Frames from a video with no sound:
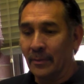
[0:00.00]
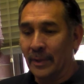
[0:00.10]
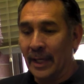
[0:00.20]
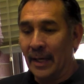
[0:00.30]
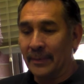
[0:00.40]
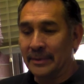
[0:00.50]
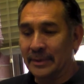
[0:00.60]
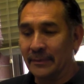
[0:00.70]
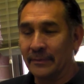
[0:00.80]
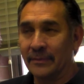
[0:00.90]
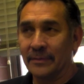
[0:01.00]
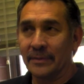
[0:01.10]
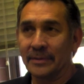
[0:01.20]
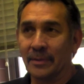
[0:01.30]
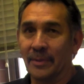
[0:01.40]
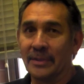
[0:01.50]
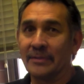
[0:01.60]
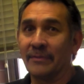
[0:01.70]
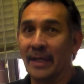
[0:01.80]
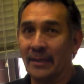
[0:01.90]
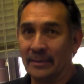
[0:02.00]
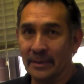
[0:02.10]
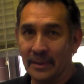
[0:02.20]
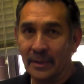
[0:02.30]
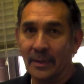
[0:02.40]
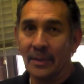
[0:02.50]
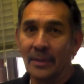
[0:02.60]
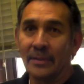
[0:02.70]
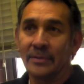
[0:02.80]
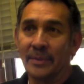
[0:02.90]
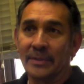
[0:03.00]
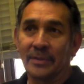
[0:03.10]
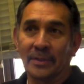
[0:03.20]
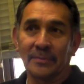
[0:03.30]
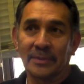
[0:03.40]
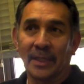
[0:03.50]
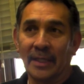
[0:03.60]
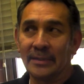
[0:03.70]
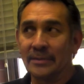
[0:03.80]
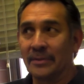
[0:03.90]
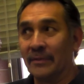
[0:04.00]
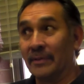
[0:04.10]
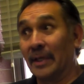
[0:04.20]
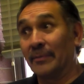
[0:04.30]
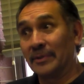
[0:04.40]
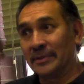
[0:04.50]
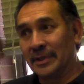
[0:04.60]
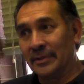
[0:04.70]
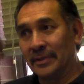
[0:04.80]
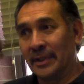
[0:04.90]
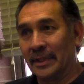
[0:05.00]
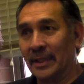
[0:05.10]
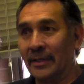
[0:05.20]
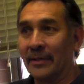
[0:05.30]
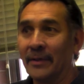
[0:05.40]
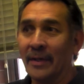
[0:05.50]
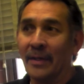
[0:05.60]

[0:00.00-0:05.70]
What happens if someone is found to be circumcised, or even that procedure done here?